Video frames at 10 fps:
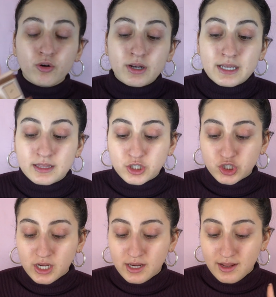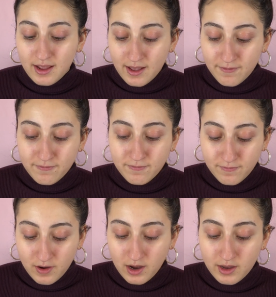got it in the shade
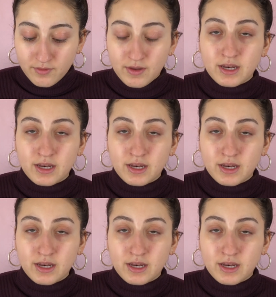F5